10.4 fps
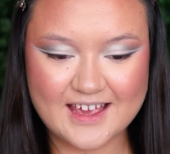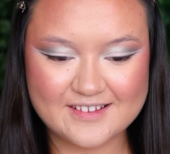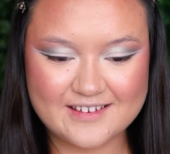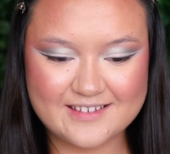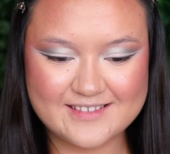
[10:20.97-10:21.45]

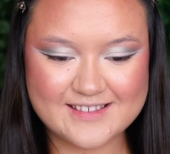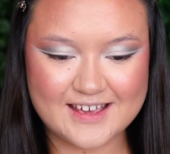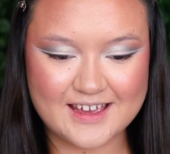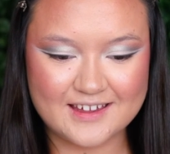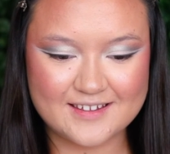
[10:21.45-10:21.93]
As you can
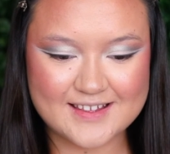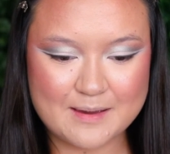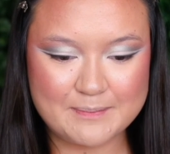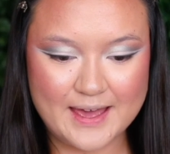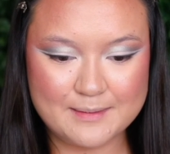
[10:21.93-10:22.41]
see, it is
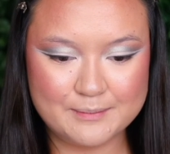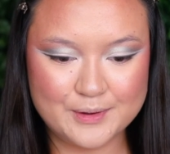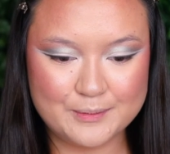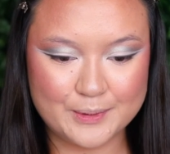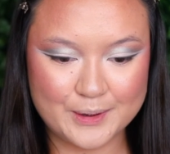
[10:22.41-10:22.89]
a
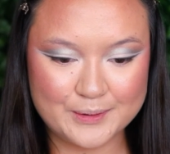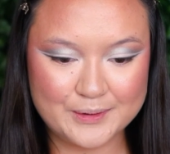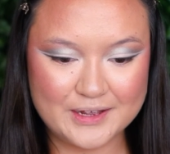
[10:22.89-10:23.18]
bamboo bottle.